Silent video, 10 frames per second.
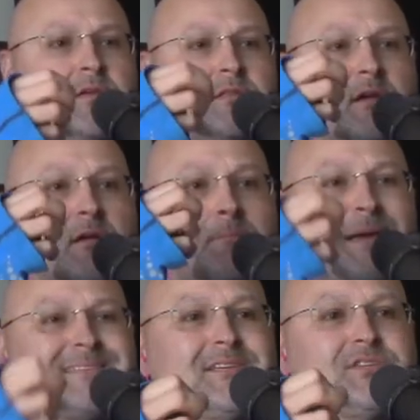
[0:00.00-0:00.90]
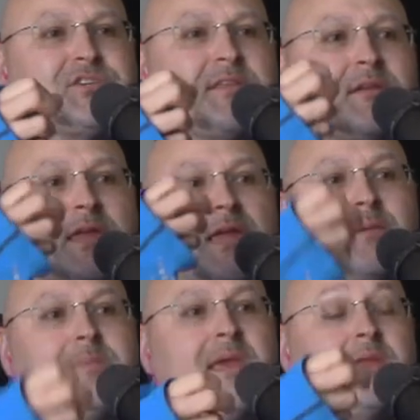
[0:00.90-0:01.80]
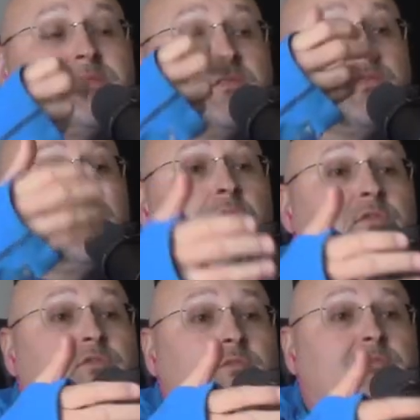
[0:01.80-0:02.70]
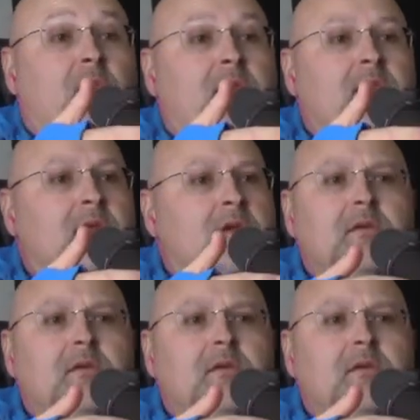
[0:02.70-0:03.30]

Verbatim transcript: their message and their campaign to those focus groups, right?